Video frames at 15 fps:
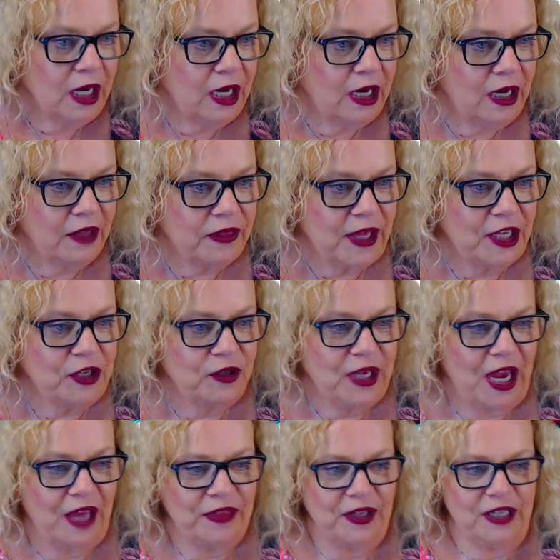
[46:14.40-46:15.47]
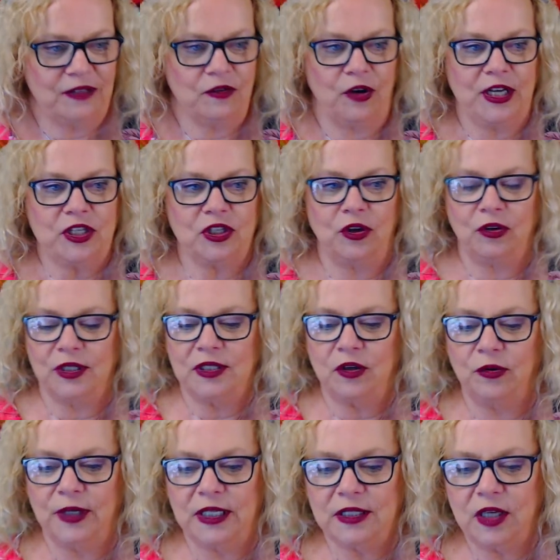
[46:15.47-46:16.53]
Uh, thank you, Kathy. Great show as
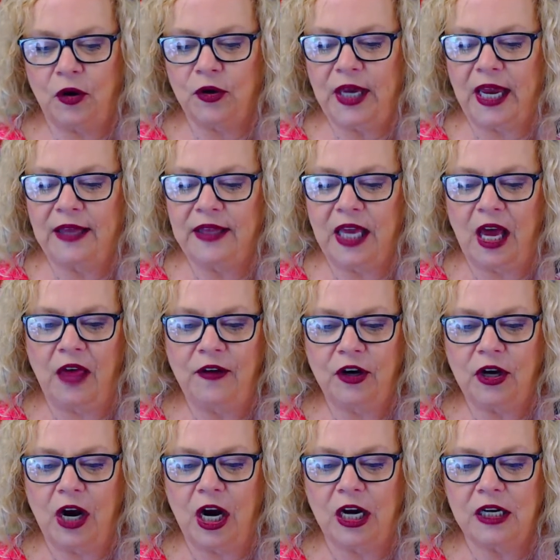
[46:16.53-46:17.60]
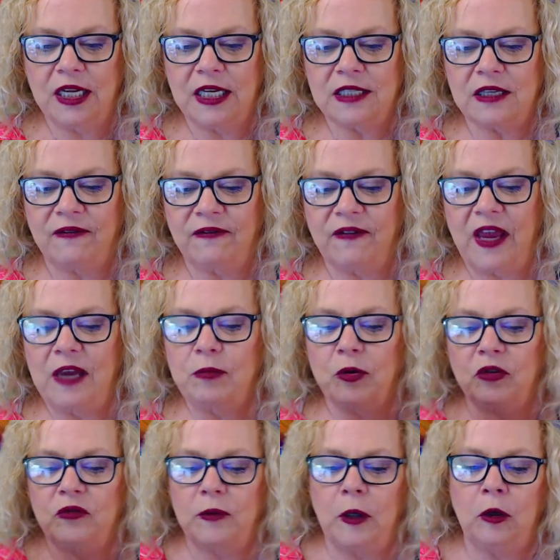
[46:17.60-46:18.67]
always. Okay, and the other card is a
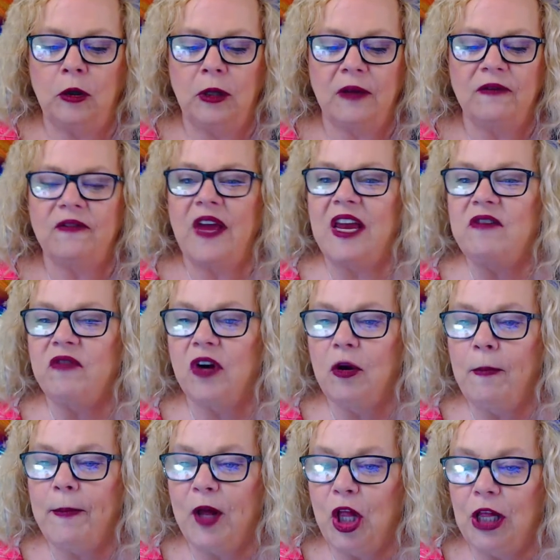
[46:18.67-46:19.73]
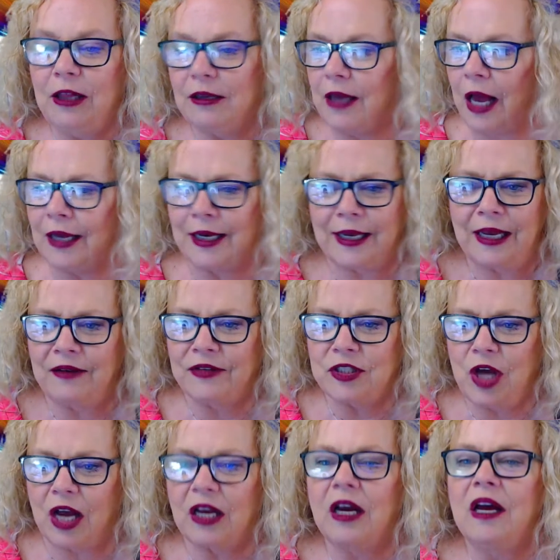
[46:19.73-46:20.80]
favorable, favorable. God, I can't even
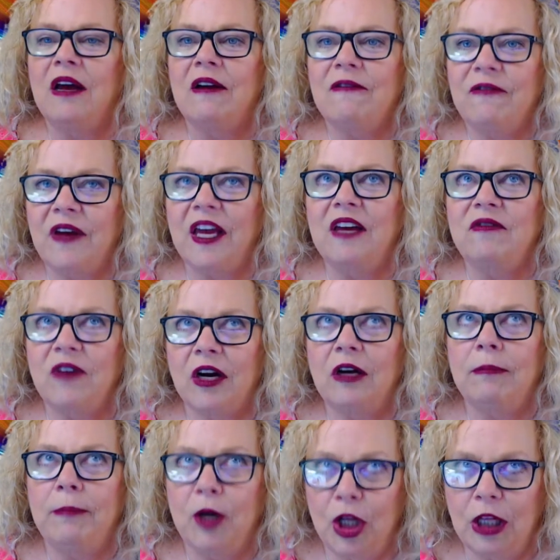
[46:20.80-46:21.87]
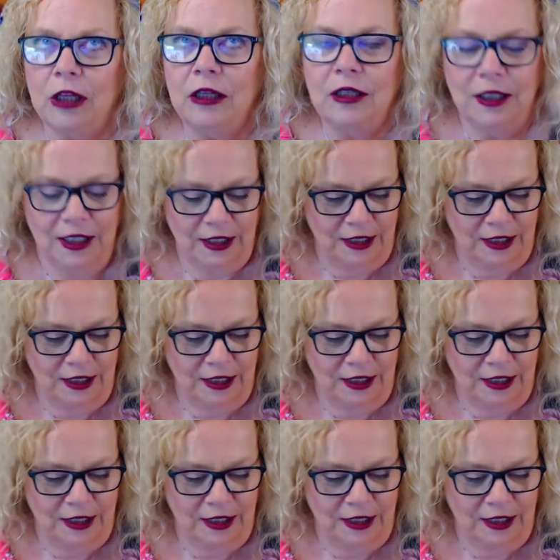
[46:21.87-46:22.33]
talk. Favorable